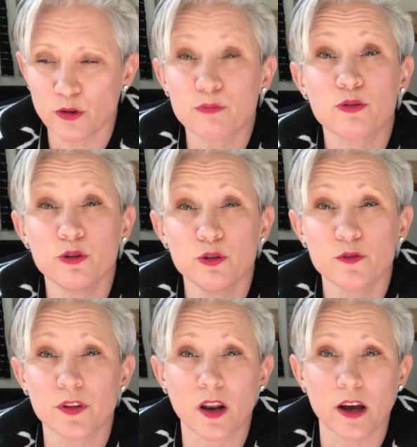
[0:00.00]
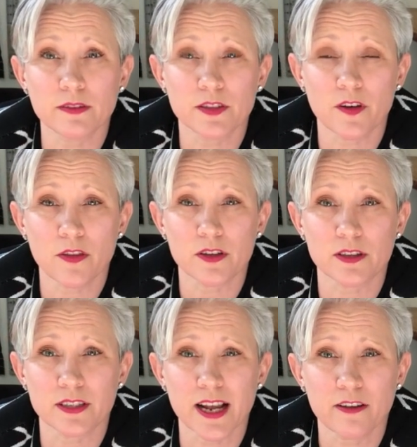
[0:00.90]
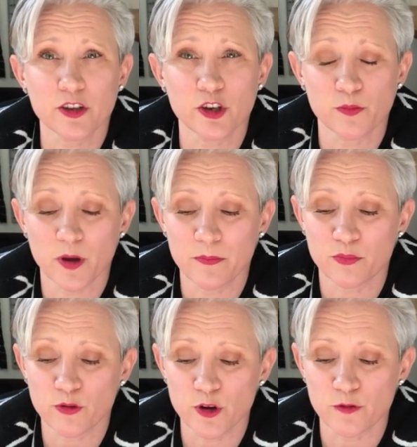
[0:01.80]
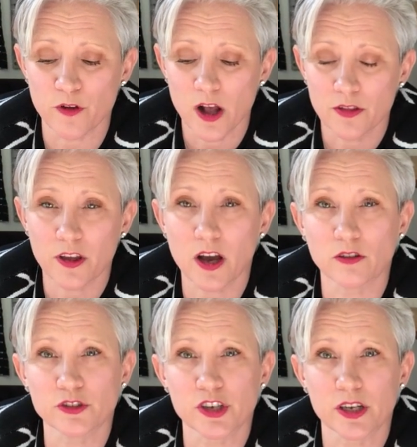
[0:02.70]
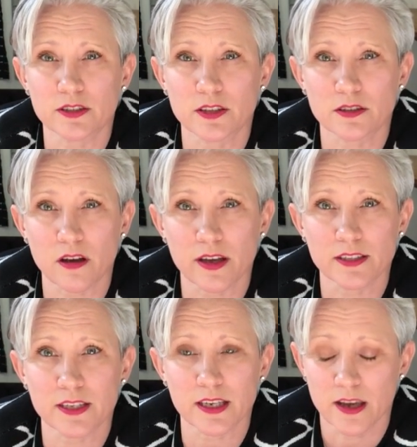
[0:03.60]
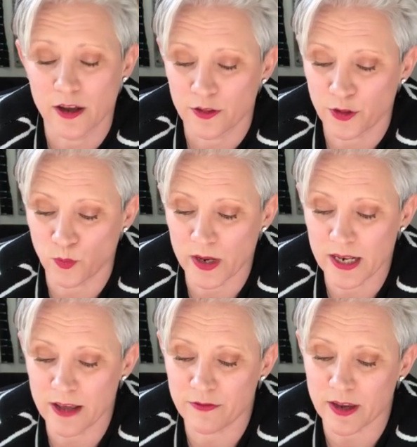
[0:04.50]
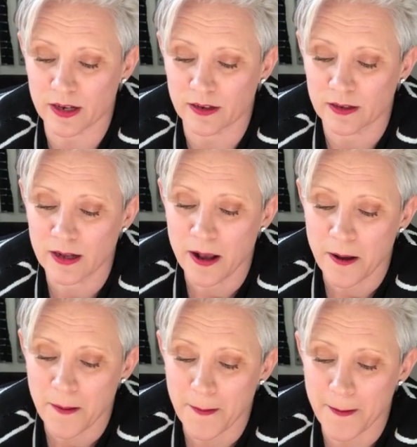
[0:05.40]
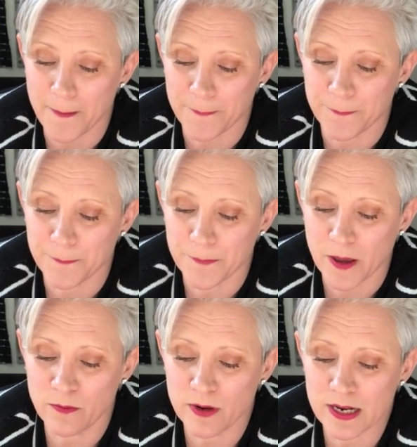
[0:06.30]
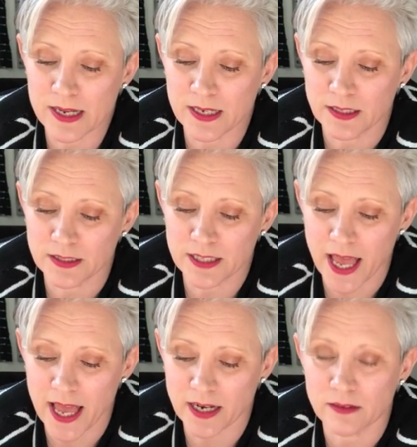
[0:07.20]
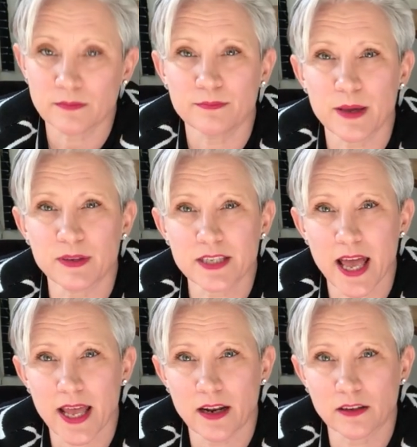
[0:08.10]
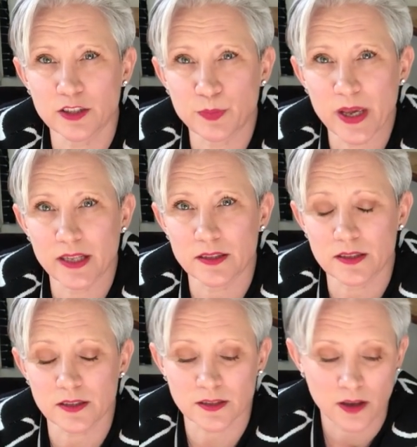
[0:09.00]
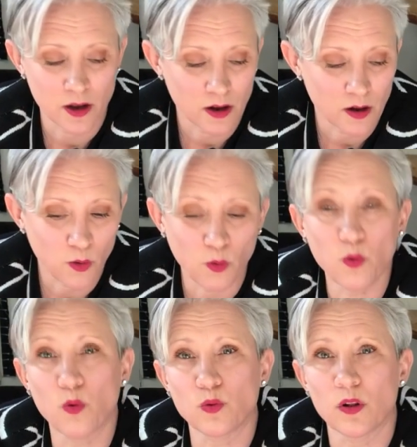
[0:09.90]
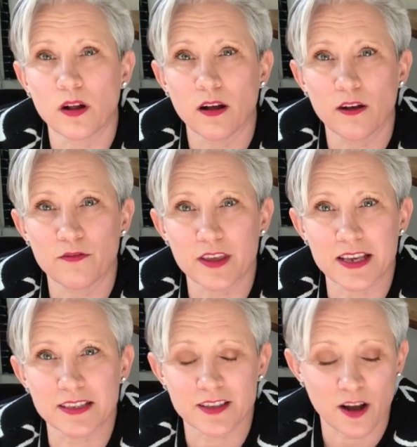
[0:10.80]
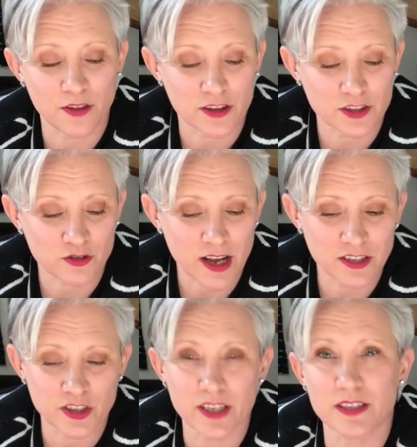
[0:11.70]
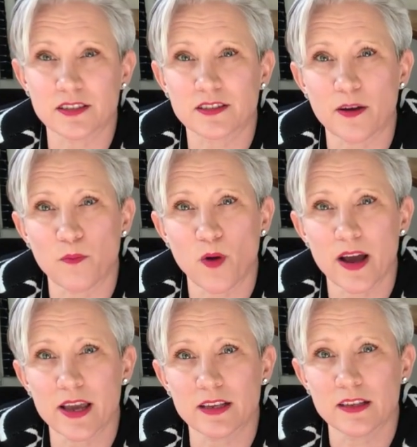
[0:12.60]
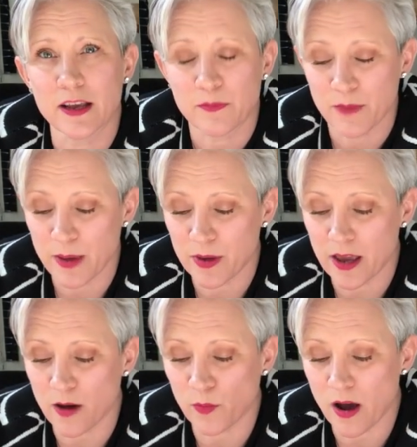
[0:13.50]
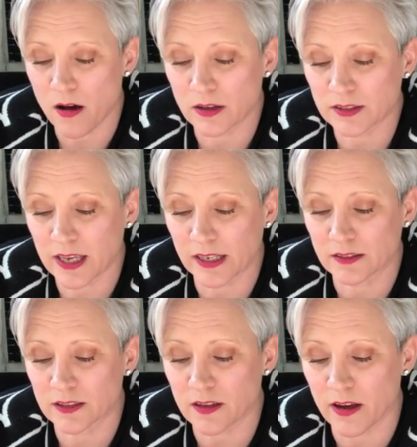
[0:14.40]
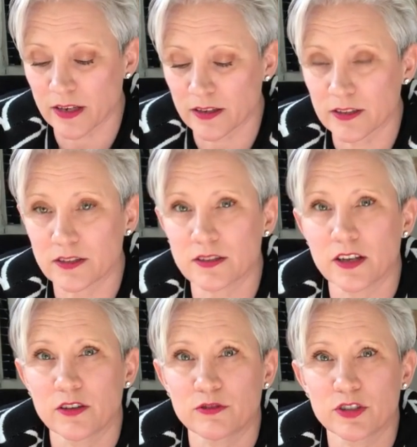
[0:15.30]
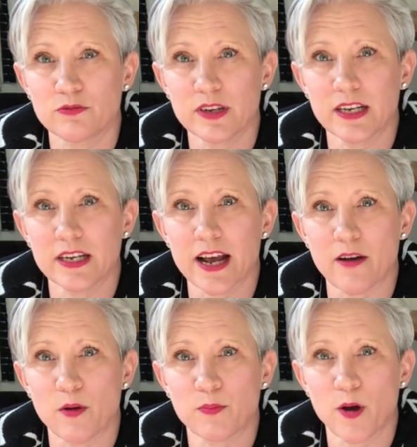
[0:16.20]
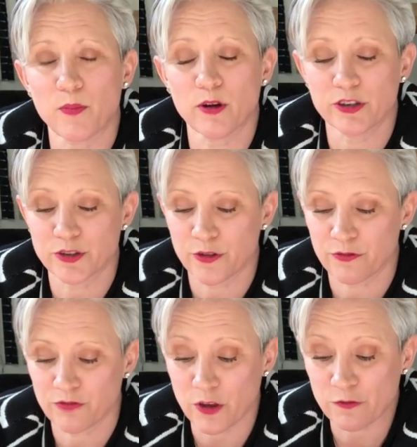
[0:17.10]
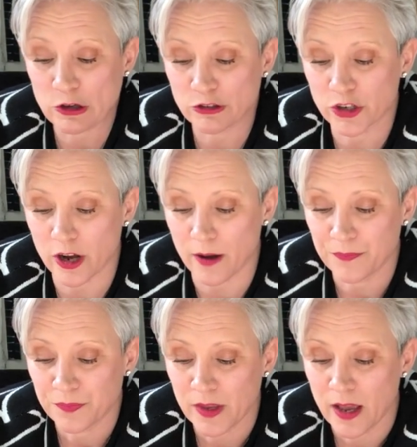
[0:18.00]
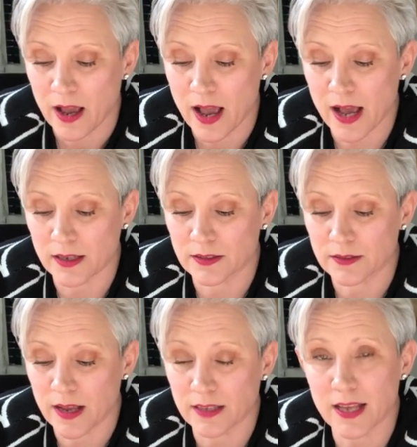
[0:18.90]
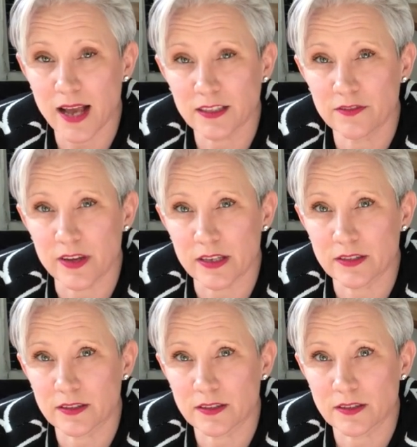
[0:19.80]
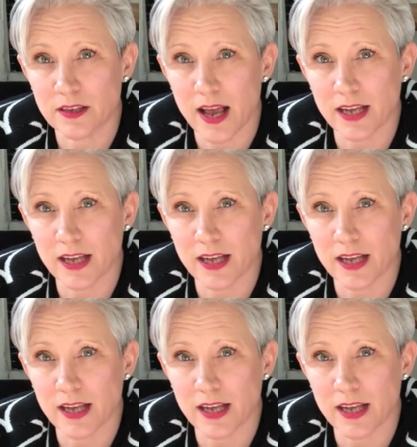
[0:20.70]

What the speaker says: you improve the lives of others and how can you improve the culture and society that we live in? And really, 10, maybe 10 underpins all of these other strategies in some way. Maybe we're asking designers to really now approach the future as activists